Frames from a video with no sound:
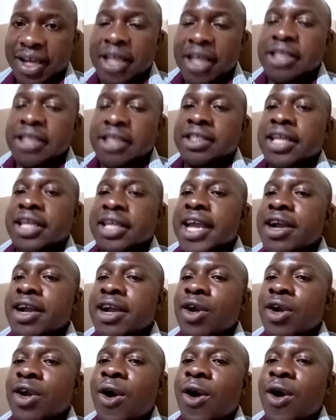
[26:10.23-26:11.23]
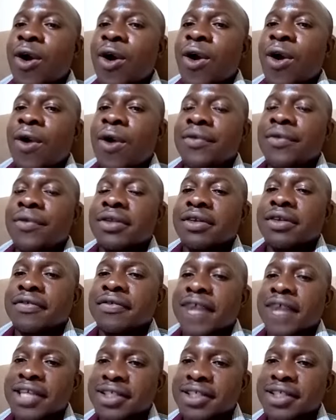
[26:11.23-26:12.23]
Staying long without a
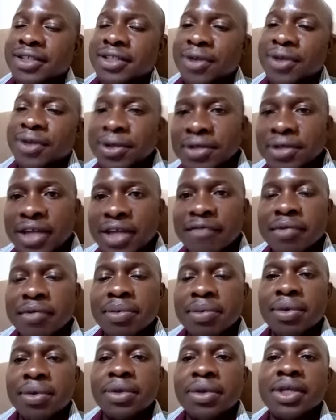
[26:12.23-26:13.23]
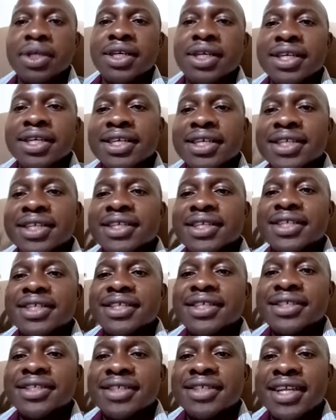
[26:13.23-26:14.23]
fast, going to serve people,
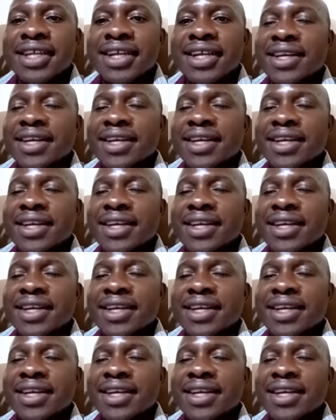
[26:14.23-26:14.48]
is like